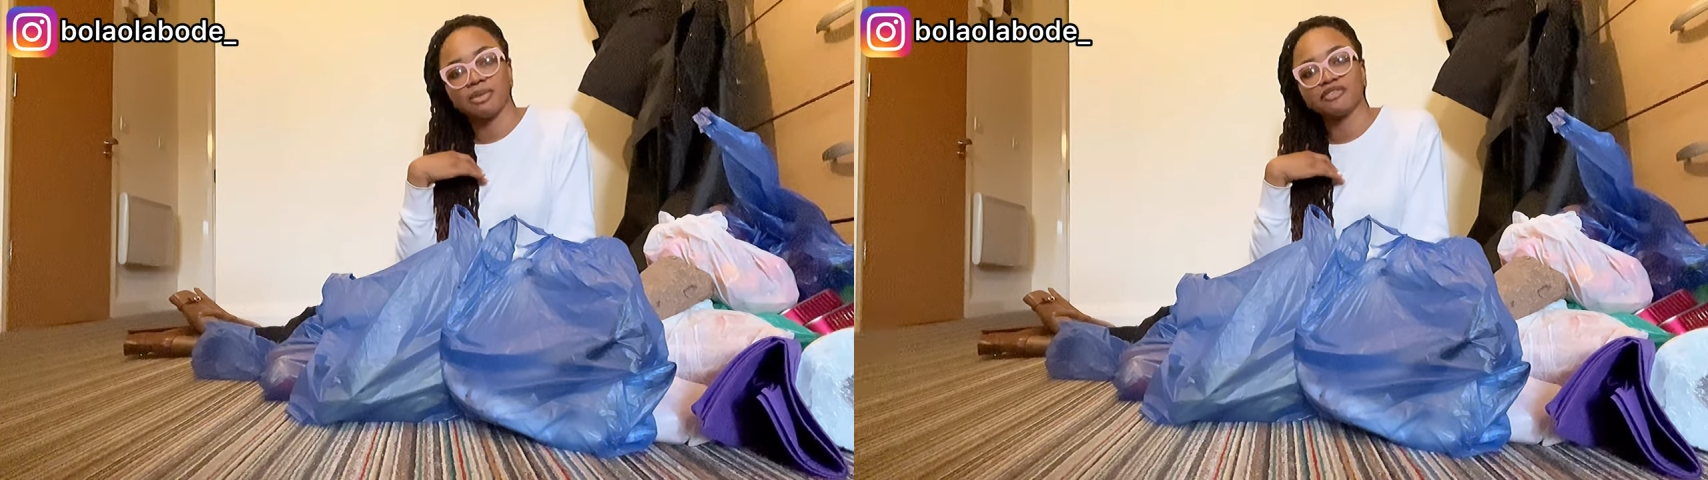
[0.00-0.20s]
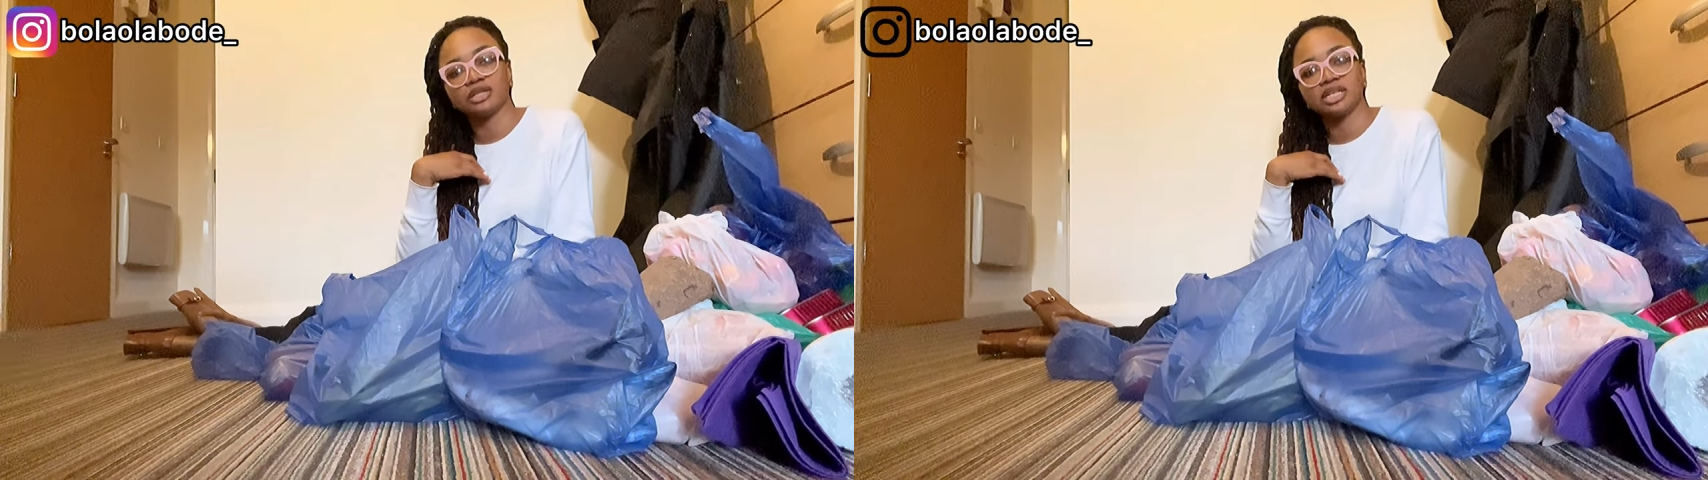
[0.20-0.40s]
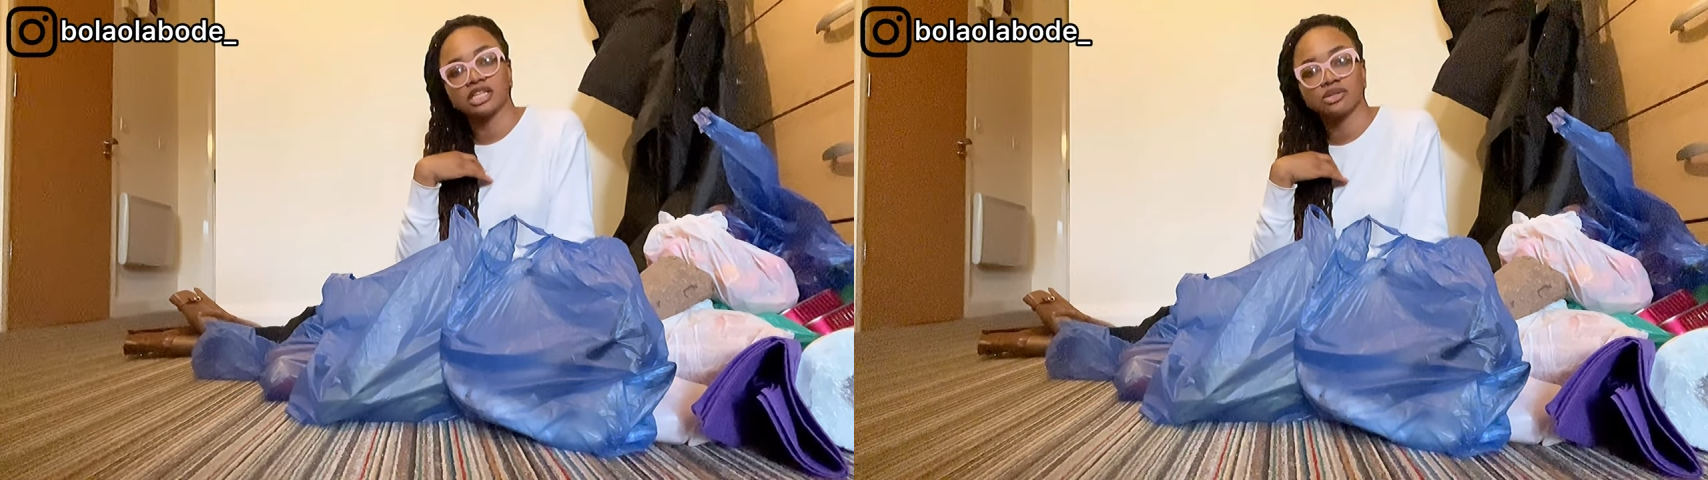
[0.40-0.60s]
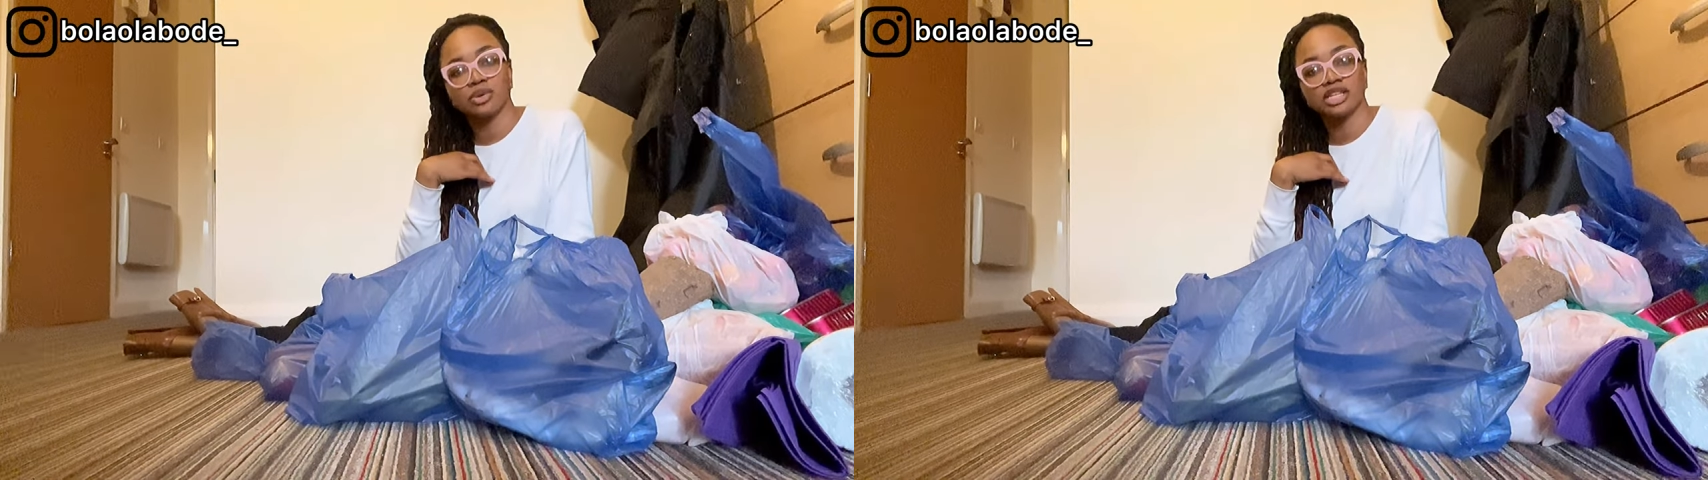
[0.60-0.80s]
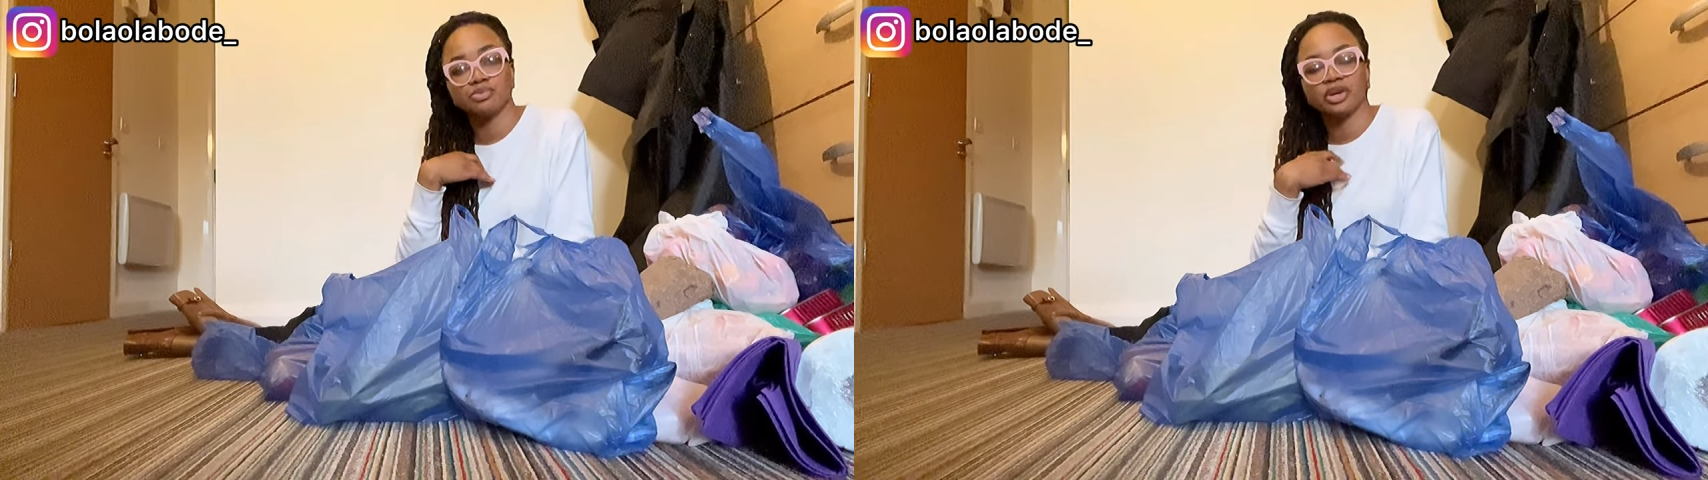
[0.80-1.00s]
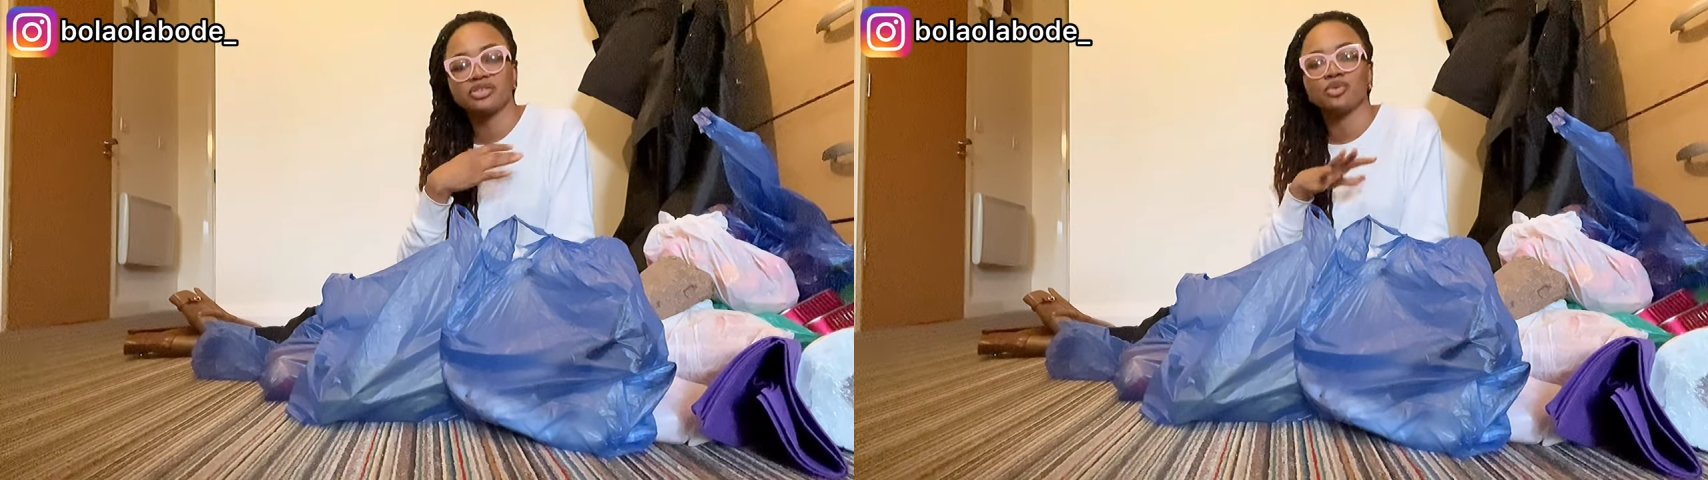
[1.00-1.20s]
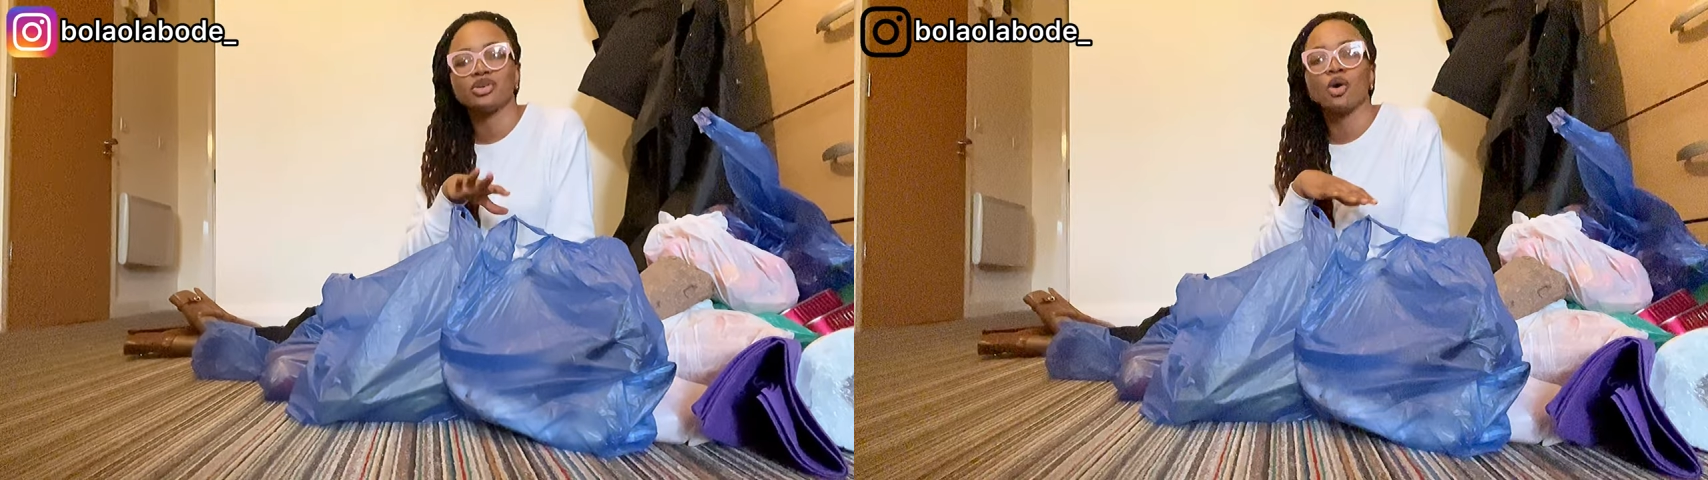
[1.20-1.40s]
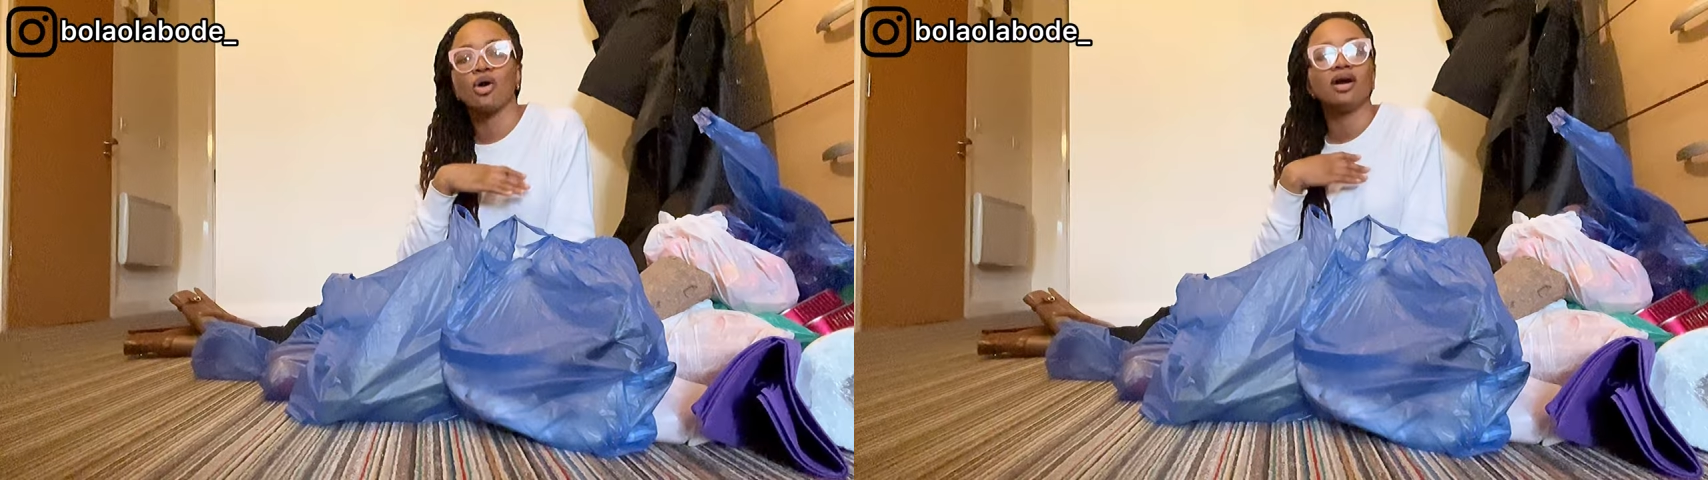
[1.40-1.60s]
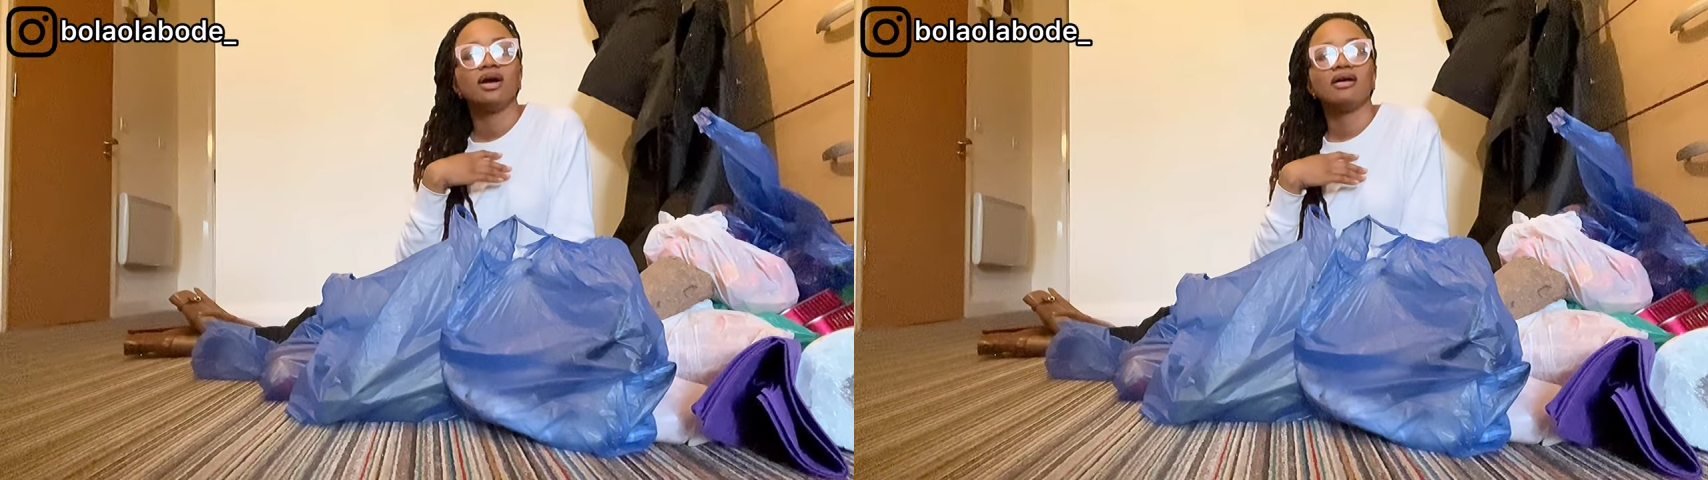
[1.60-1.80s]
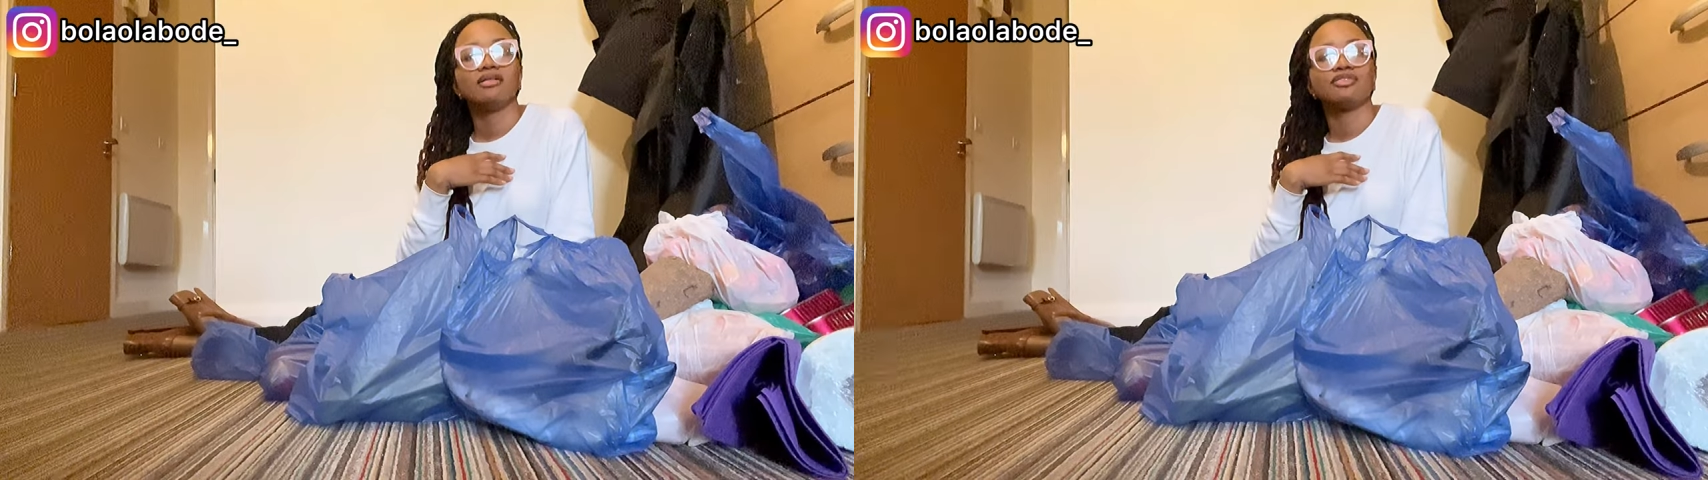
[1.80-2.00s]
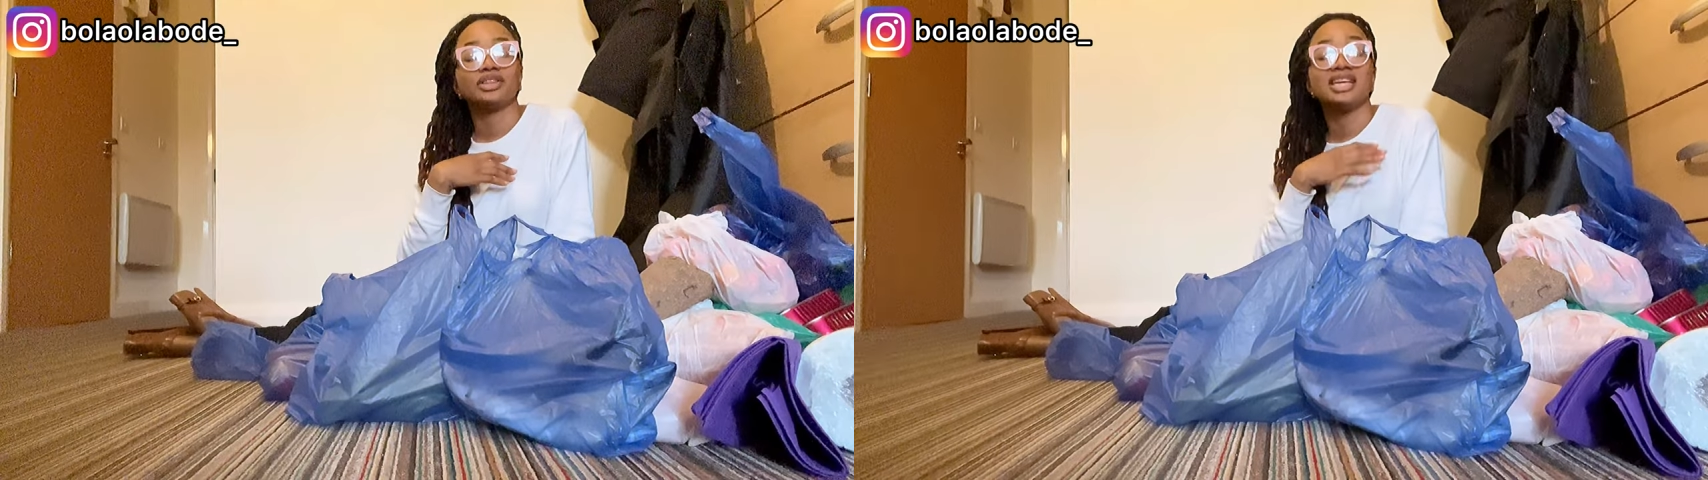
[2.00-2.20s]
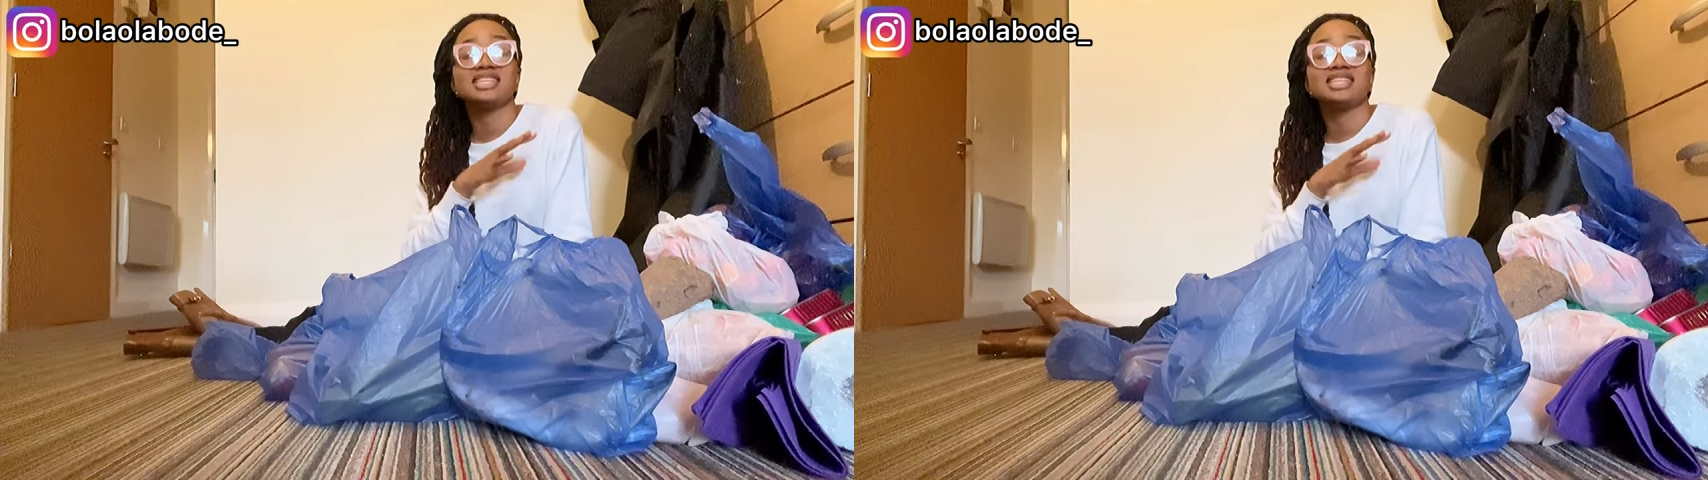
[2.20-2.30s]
map for Tesco Express for things